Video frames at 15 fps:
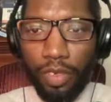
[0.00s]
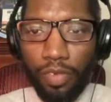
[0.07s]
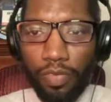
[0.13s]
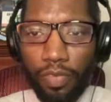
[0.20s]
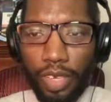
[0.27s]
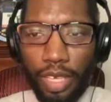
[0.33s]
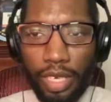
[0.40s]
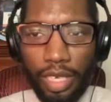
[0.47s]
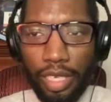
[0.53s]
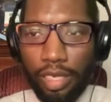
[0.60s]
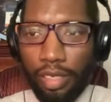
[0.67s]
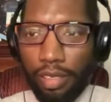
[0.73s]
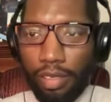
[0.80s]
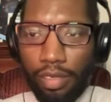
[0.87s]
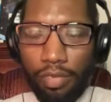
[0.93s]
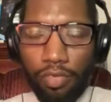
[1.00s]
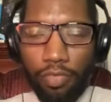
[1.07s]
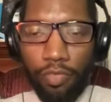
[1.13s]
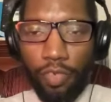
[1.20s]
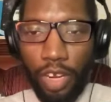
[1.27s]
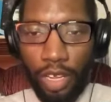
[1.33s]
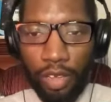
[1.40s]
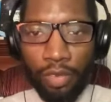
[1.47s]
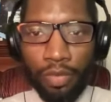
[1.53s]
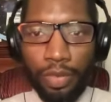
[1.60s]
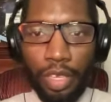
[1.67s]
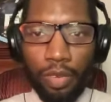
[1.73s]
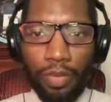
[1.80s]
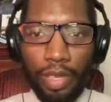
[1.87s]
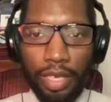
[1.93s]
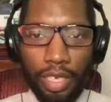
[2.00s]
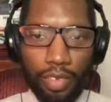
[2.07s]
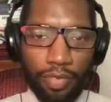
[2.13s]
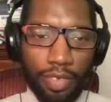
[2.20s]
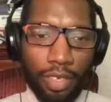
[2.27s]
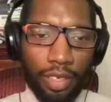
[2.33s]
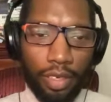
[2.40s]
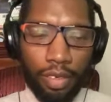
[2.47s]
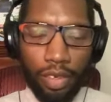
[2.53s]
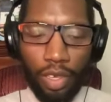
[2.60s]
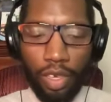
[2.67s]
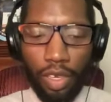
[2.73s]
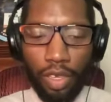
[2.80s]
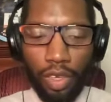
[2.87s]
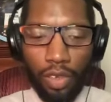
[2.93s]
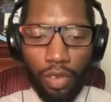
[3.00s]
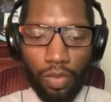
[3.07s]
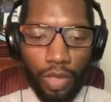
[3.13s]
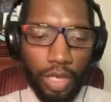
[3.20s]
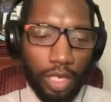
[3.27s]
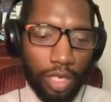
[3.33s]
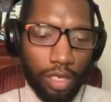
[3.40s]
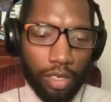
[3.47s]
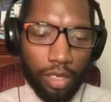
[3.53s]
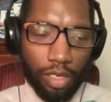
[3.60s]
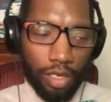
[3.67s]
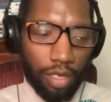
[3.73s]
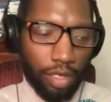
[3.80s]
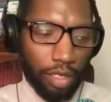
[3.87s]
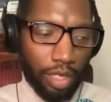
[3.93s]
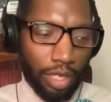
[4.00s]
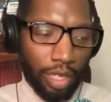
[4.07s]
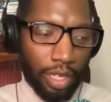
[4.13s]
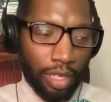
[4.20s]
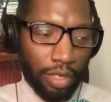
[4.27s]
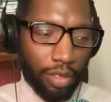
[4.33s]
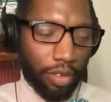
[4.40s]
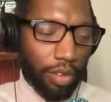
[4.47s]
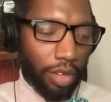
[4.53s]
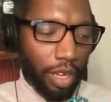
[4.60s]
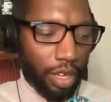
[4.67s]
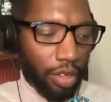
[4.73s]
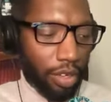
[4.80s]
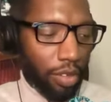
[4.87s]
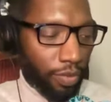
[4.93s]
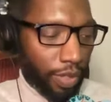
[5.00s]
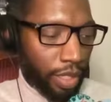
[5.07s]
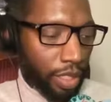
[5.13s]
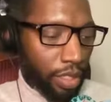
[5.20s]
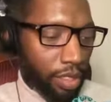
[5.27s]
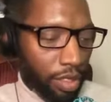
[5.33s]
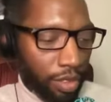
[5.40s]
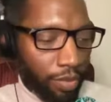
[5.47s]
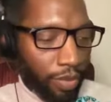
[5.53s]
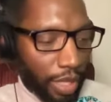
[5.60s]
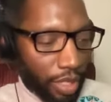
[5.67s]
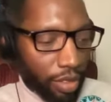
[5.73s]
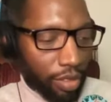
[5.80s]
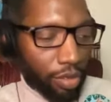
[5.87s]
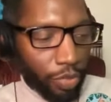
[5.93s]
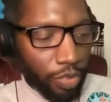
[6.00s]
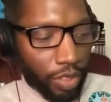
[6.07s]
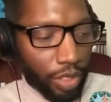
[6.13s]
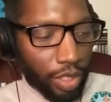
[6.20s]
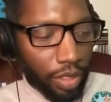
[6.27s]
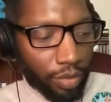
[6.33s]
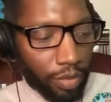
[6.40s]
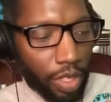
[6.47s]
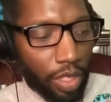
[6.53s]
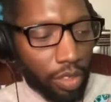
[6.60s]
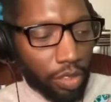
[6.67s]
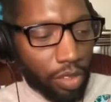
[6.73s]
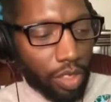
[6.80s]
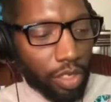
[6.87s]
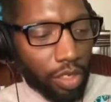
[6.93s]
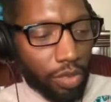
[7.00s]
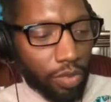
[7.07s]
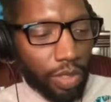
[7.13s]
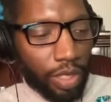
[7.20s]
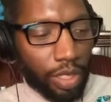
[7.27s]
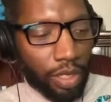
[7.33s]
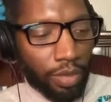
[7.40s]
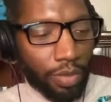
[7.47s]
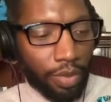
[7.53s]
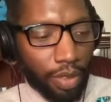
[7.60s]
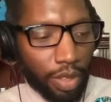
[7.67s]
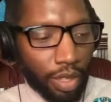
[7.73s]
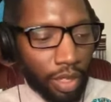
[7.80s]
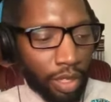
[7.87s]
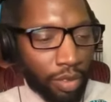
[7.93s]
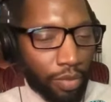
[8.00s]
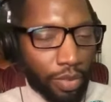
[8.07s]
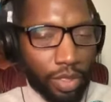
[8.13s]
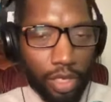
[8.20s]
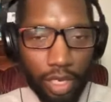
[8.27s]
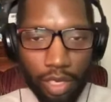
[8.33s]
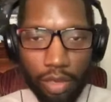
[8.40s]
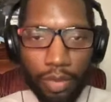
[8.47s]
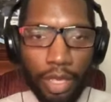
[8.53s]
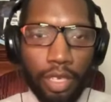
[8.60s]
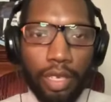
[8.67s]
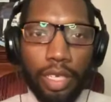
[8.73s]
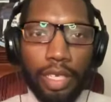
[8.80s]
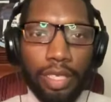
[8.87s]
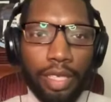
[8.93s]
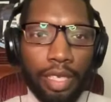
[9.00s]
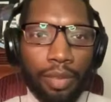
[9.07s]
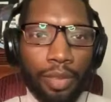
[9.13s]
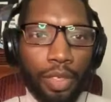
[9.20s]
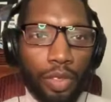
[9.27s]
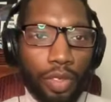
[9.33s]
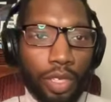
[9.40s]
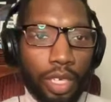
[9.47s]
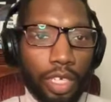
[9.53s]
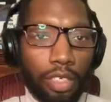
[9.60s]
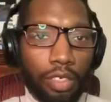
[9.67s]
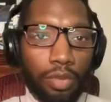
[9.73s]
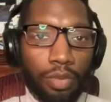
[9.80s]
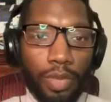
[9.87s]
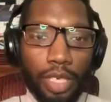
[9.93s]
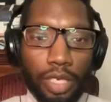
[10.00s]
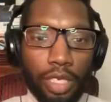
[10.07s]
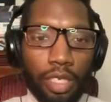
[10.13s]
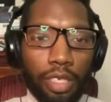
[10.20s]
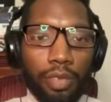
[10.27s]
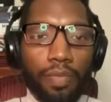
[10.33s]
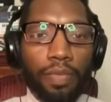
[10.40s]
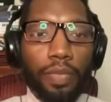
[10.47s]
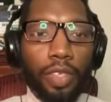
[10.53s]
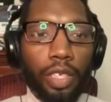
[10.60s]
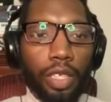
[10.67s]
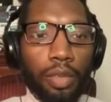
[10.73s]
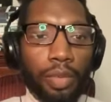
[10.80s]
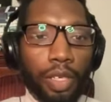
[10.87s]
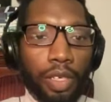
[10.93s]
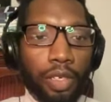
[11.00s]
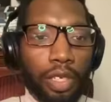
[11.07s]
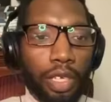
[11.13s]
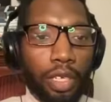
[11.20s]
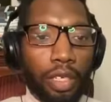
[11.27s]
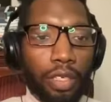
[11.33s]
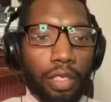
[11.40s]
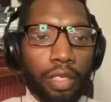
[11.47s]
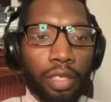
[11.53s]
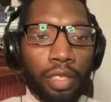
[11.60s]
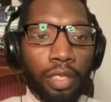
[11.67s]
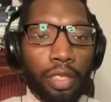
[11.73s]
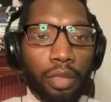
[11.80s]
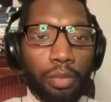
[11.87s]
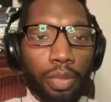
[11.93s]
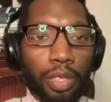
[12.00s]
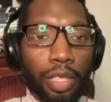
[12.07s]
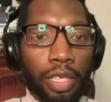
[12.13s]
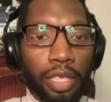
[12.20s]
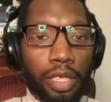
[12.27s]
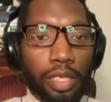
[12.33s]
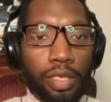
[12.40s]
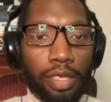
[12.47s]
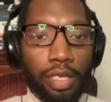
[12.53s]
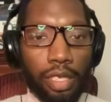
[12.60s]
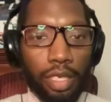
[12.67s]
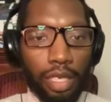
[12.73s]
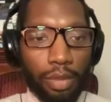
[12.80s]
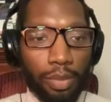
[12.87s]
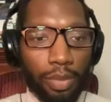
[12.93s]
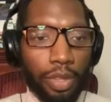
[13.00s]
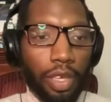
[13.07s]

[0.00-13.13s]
finance realm that we live in, we need to start looking at how can we start making some more income. So this is what we're talking about. Like I said, I'm going to do it in case you missed it. Let me go ahead on and play this clip